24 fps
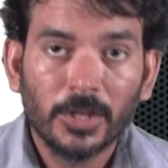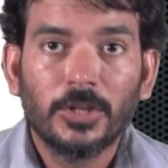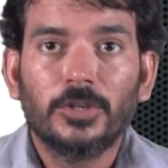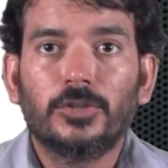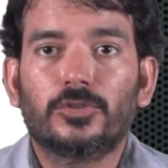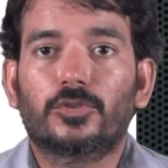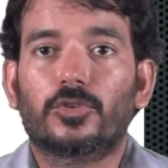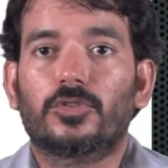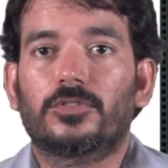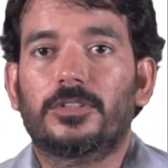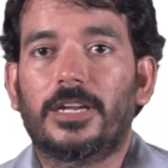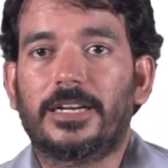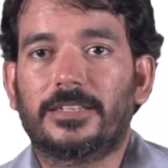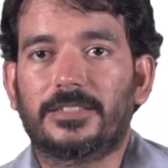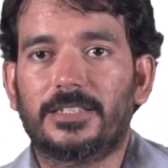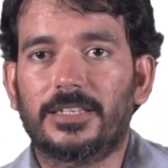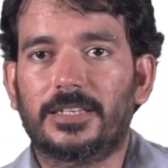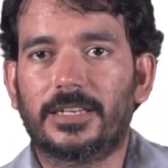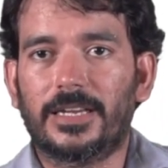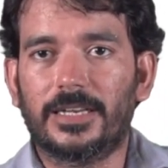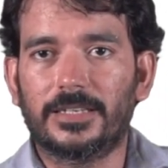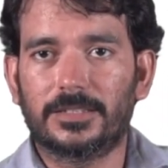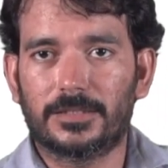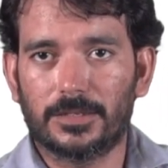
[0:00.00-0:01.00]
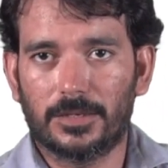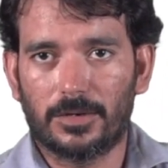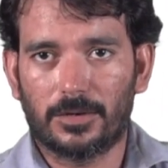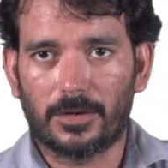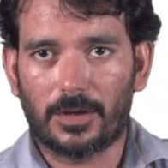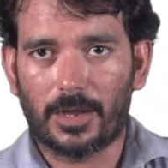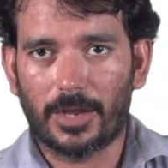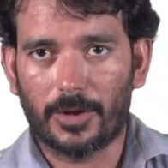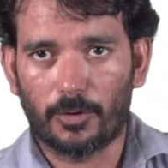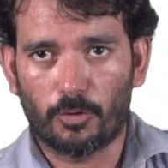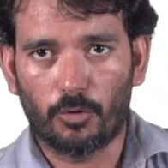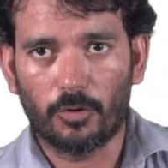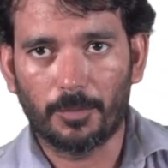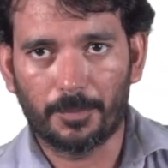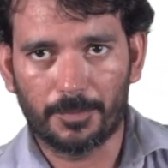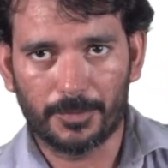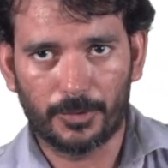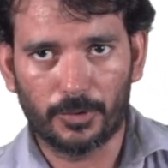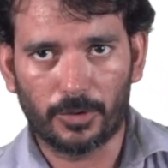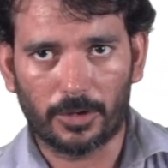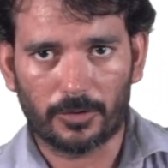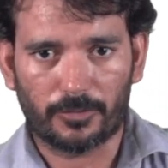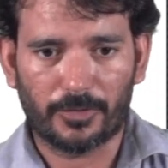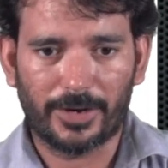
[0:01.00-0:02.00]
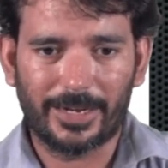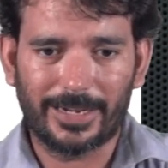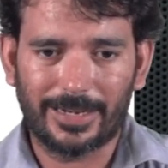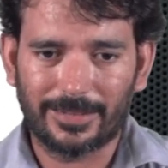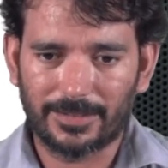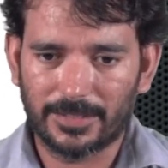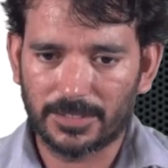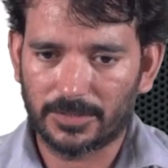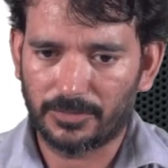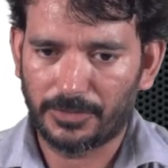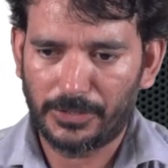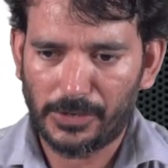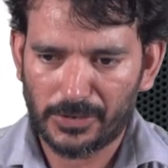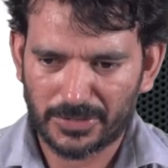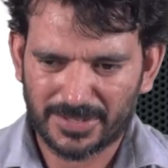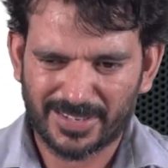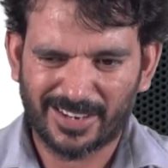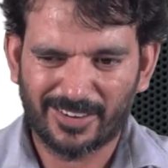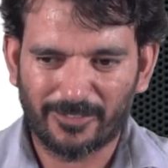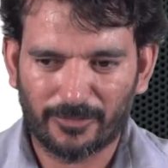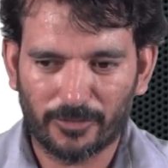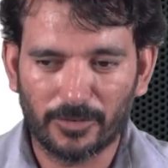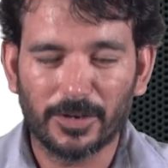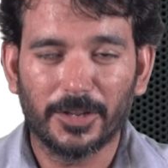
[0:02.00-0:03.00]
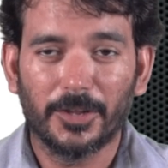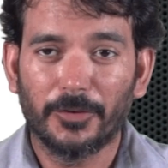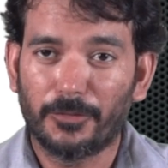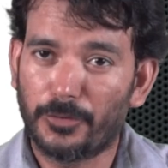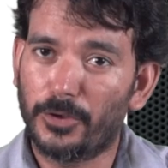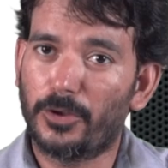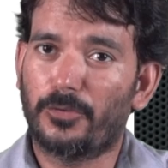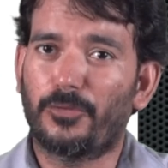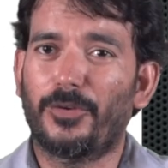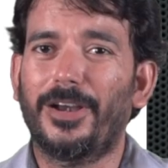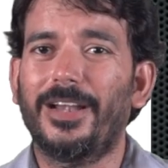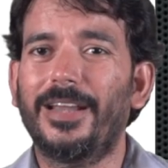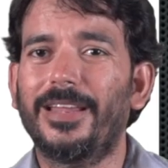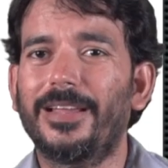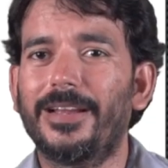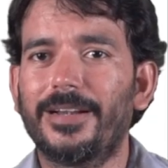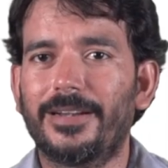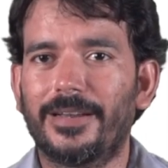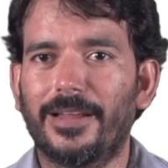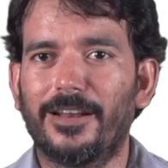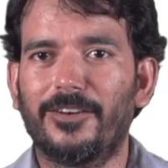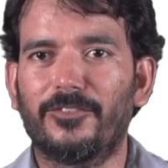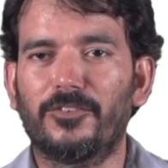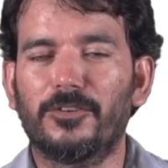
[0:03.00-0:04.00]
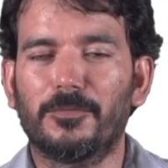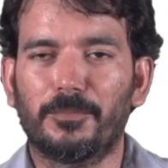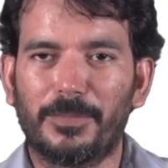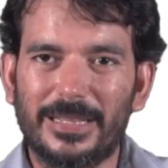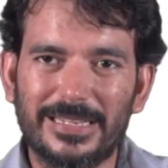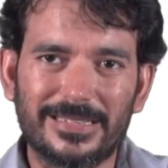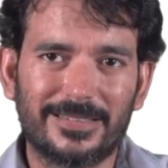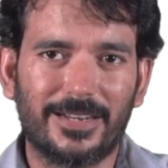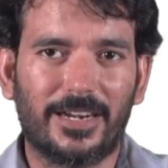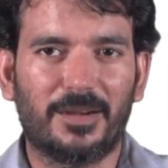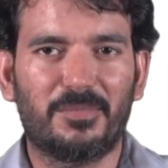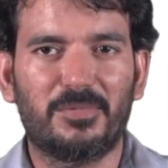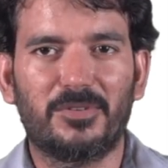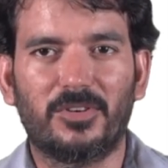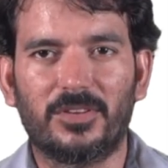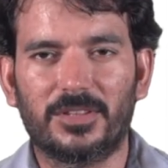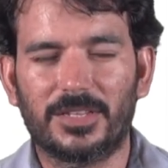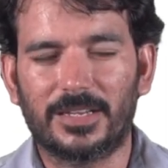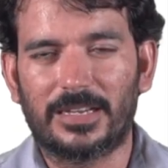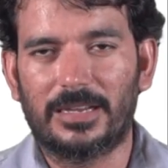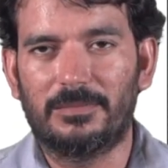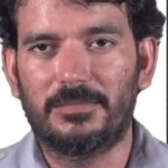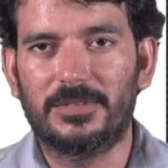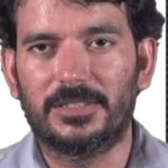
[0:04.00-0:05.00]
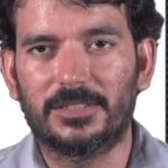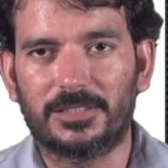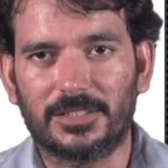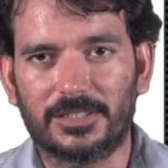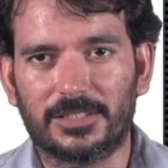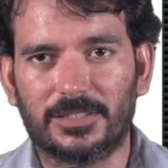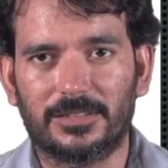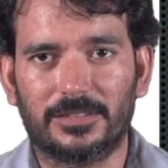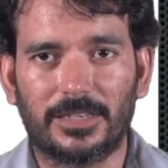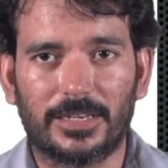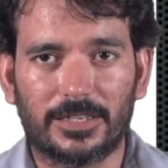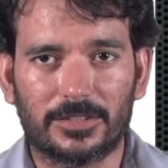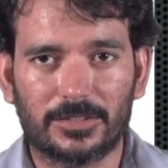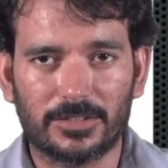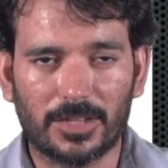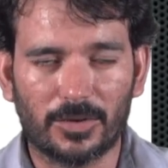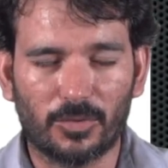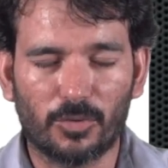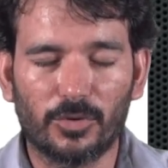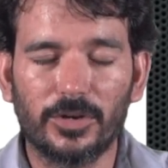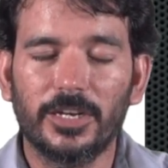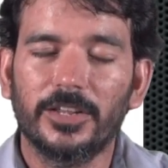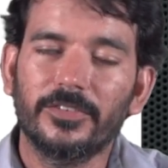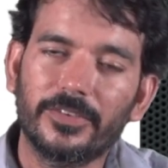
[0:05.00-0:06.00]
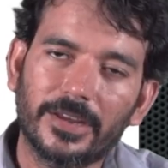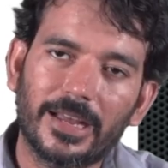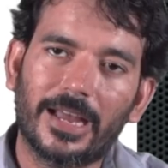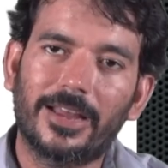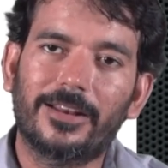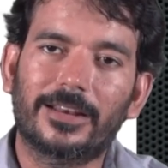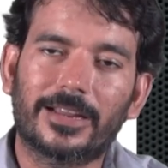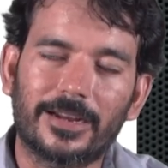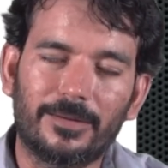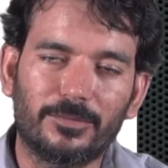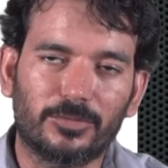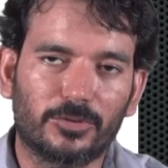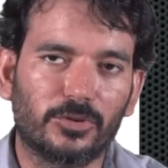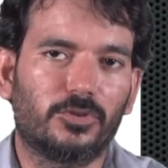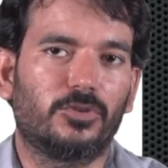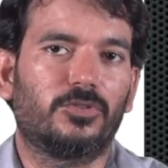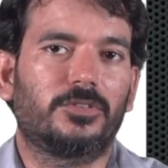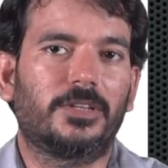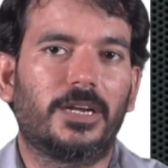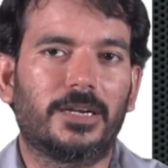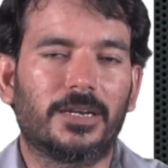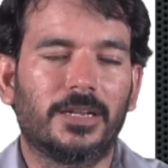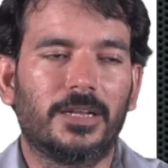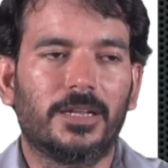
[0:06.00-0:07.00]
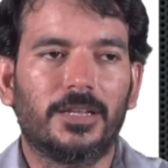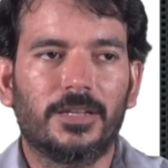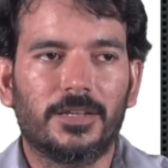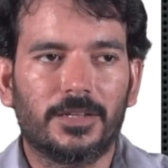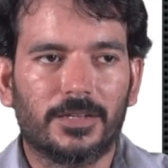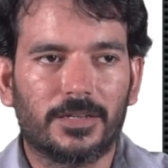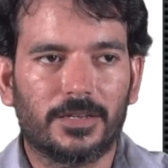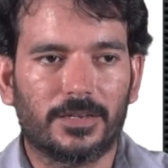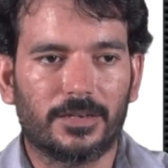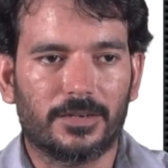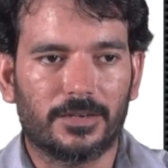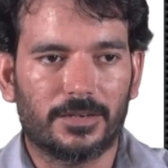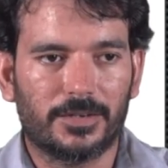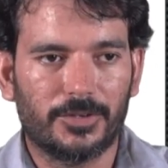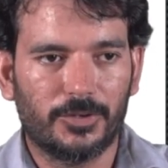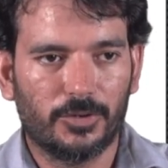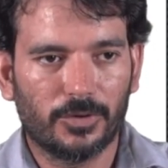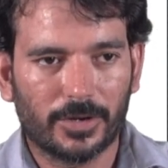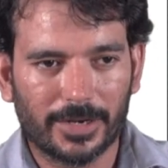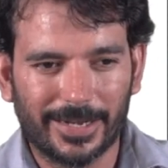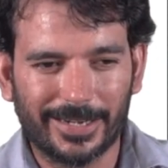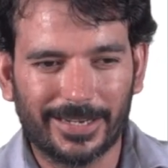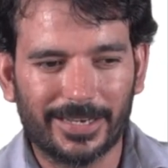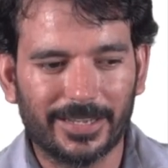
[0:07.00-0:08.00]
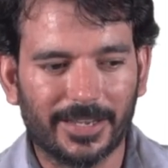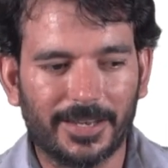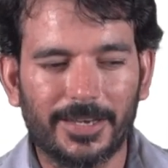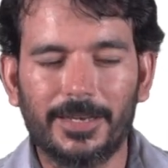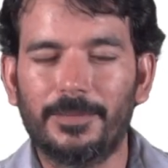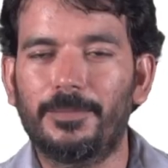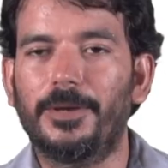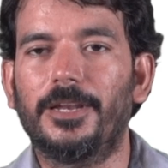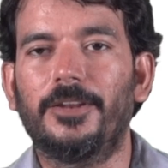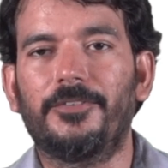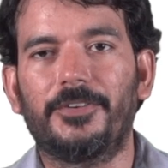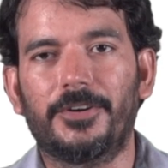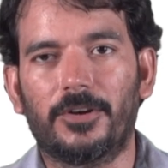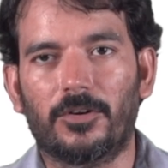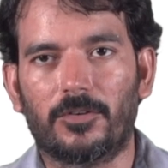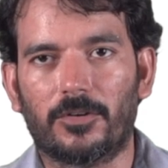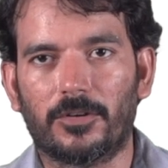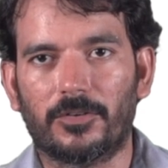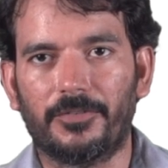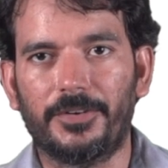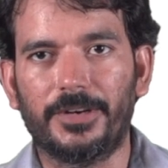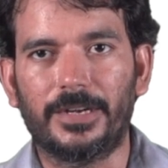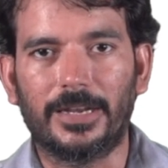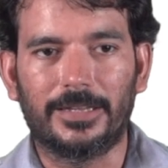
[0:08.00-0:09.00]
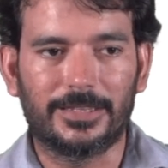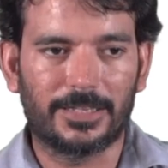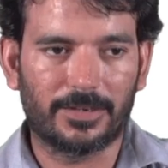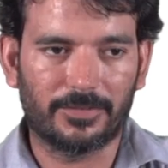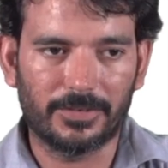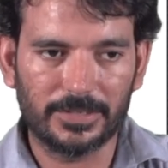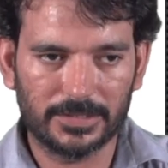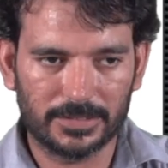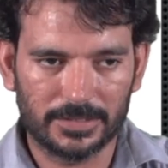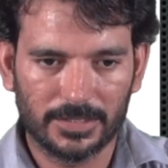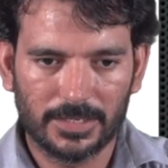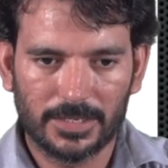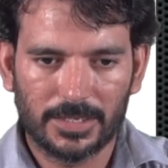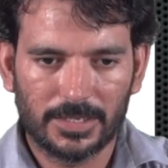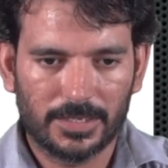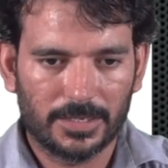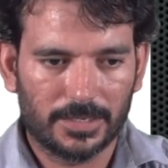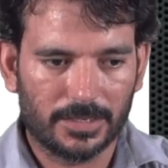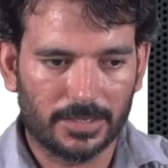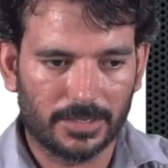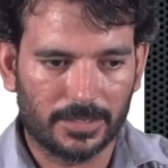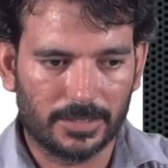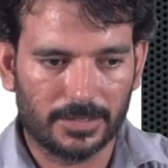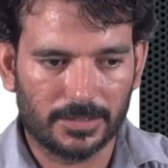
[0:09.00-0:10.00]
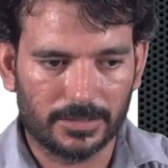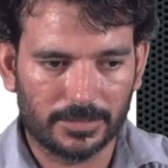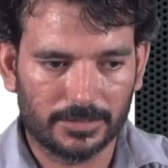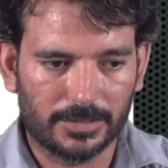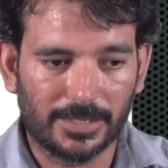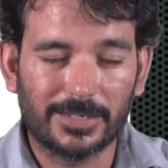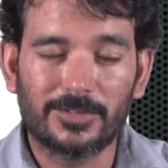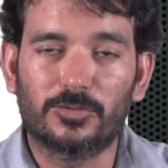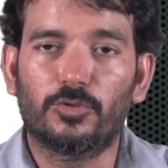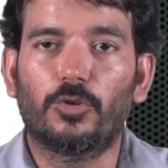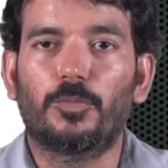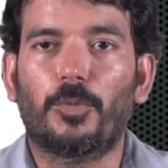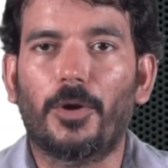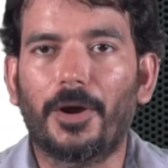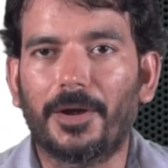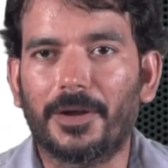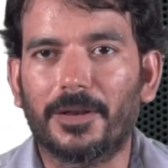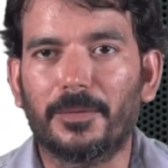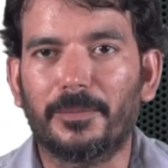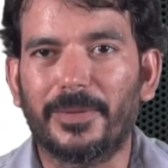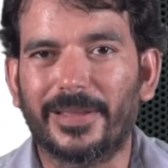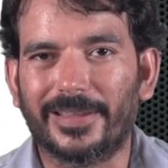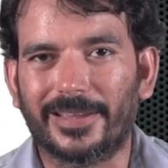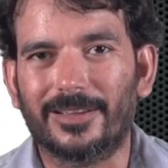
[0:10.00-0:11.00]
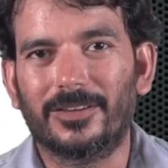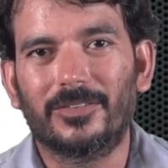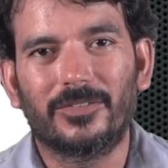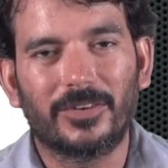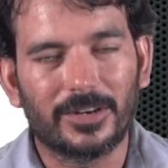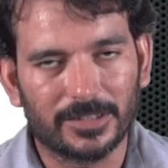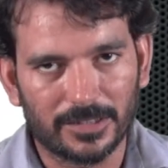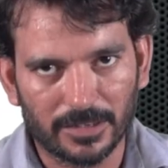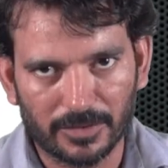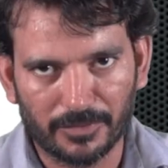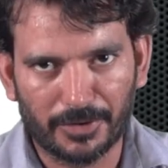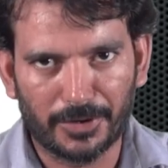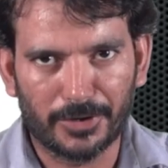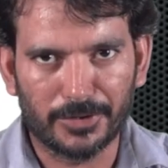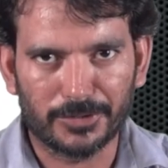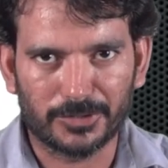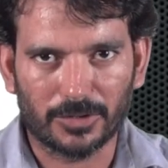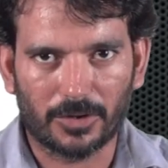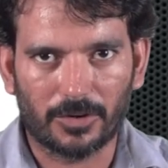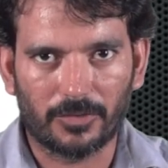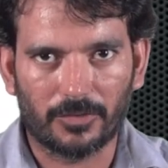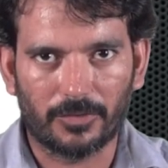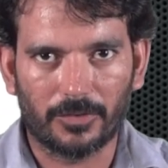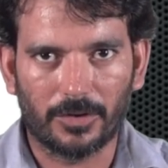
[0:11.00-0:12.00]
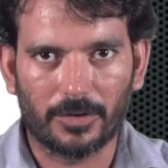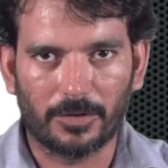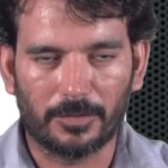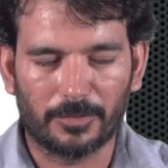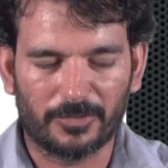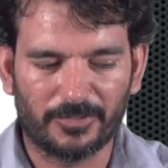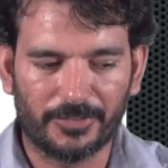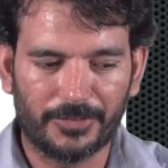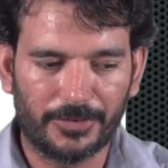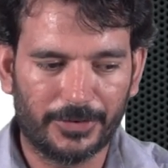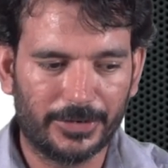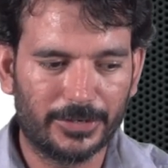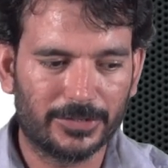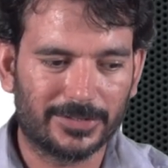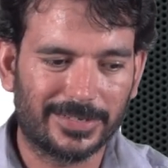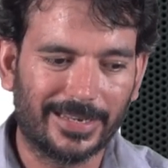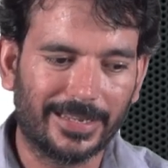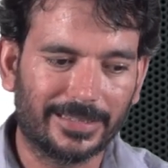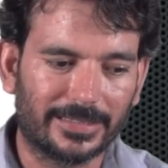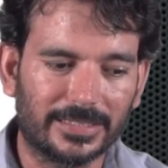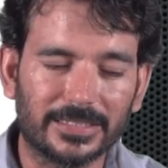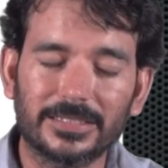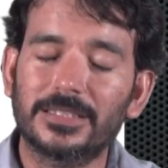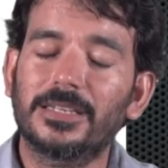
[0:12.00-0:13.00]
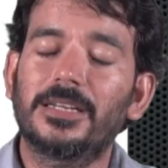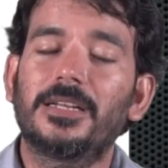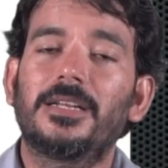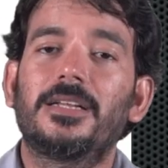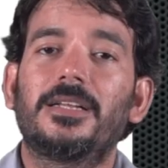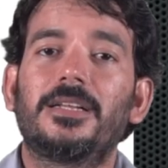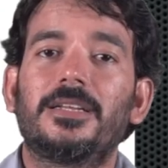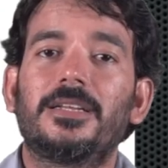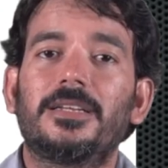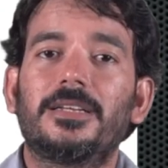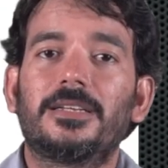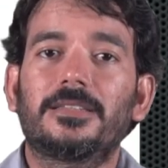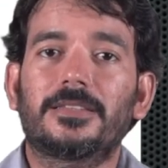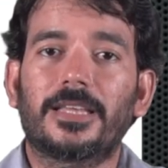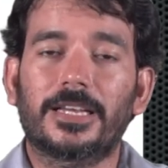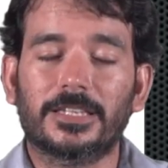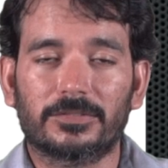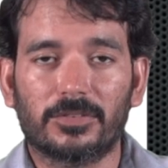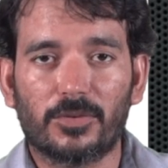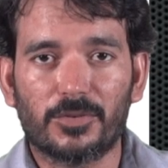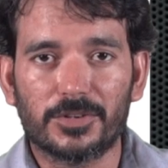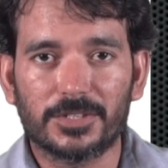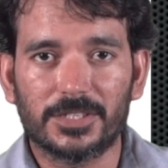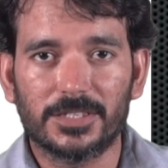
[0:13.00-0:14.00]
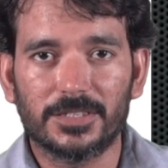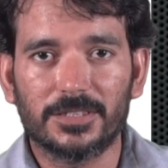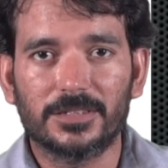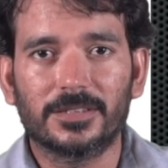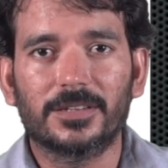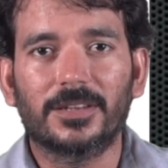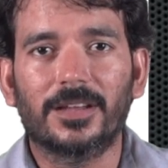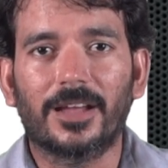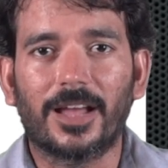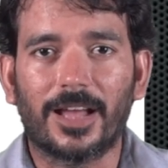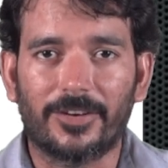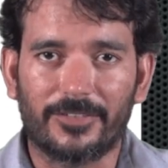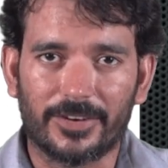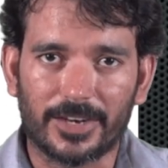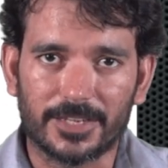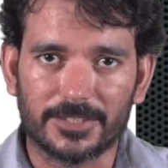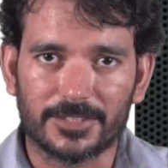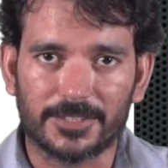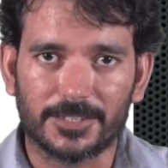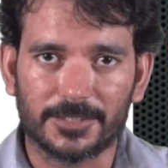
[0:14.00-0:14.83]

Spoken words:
So that's it guys. I hope you are finding these videos helpful. If you are finding it helpful, please let me know in the comment section. That's the only way I will come to know that you are getting any benefit out of it. Otherwise there is no point in making further videos of videos like this. Thanks for watching. Have a nice day.